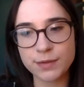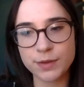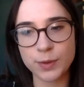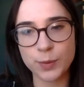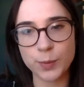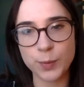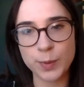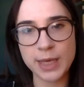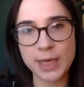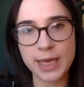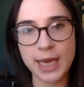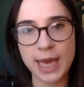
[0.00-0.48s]
the
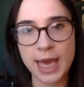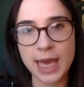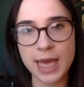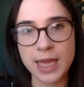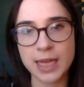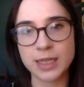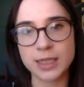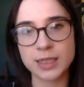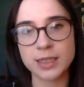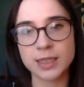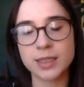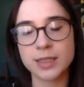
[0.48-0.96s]

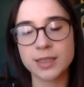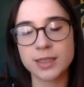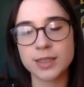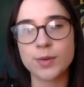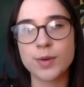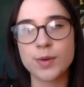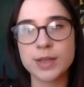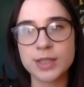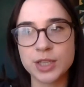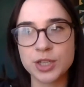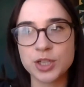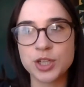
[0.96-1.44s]
weekend?
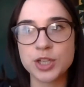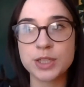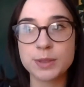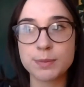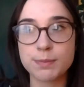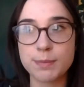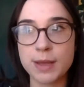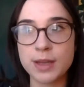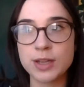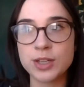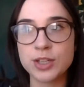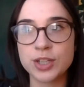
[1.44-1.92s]
So as I just
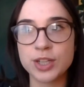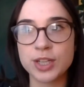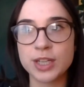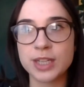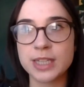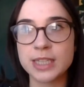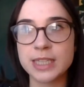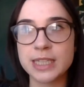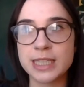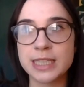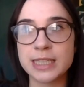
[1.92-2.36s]
mentioned,